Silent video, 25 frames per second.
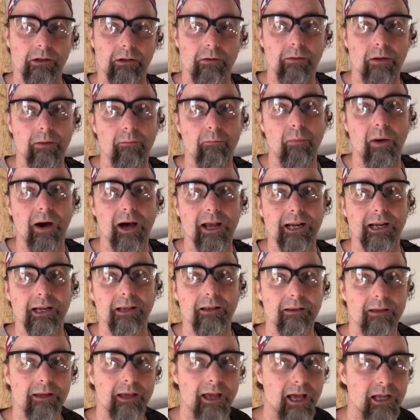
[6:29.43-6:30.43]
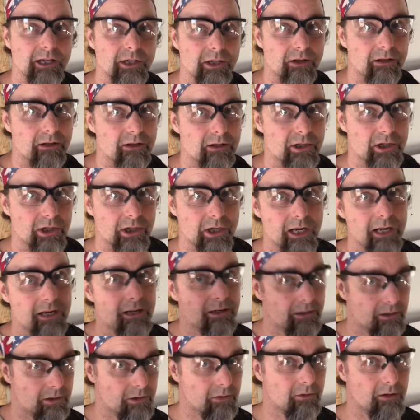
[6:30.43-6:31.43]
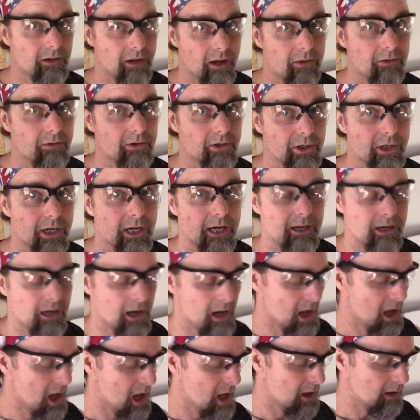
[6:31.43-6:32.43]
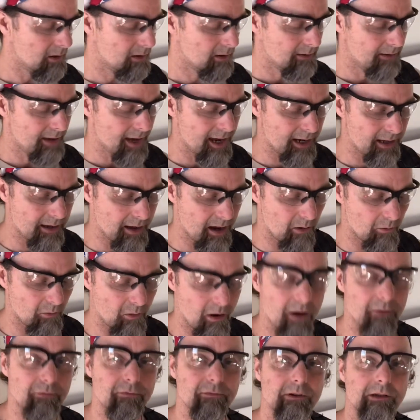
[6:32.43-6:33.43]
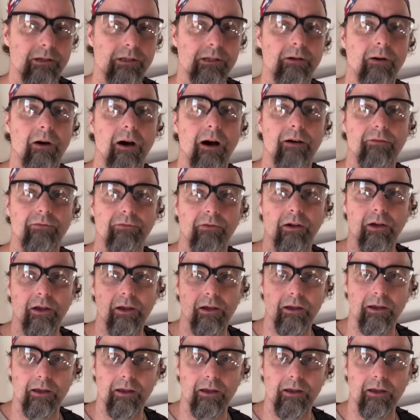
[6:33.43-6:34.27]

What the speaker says: to be butting the edge of this sheet into another sheet, to take that roughness off,